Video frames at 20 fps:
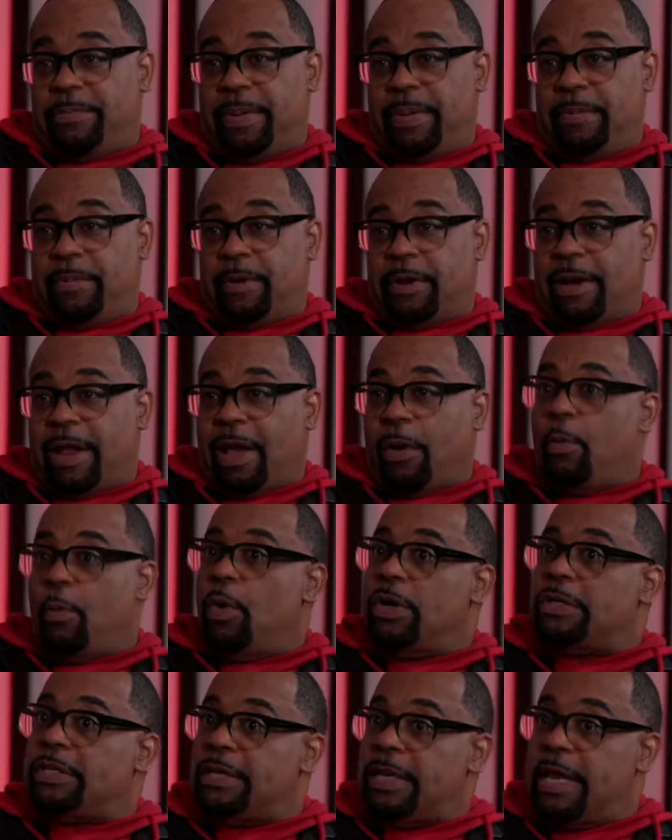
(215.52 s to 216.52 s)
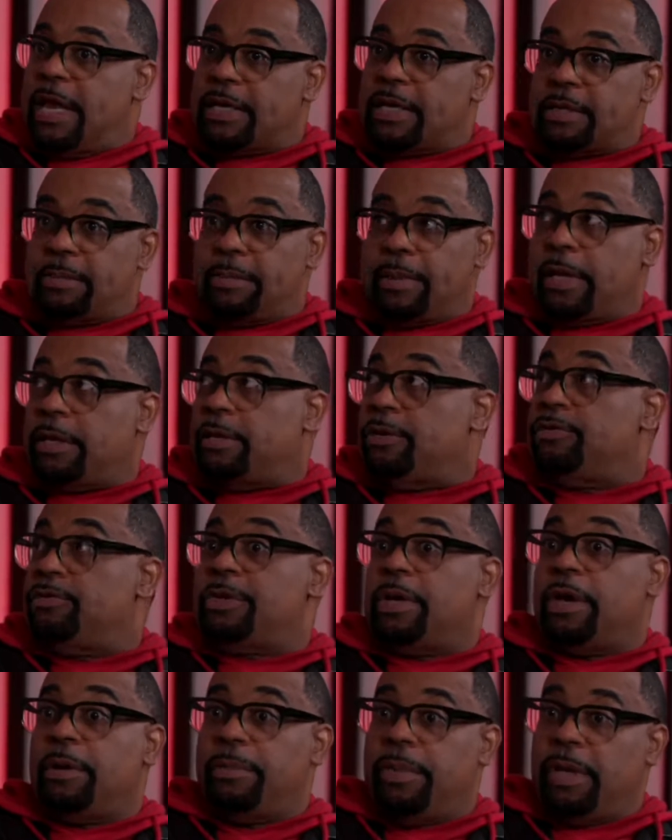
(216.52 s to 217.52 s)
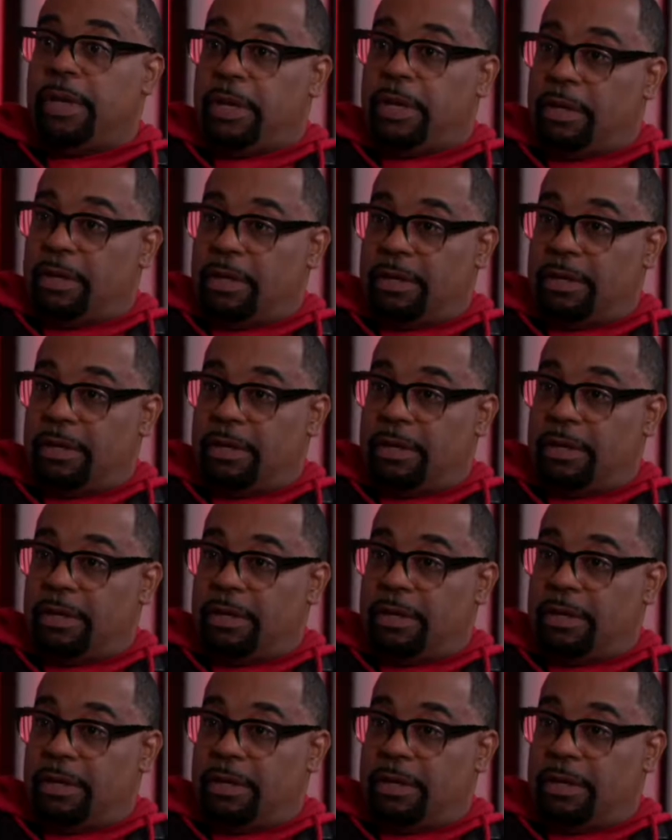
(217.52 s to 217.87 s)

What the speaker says: people are like, what's next? I'm like, you tell me.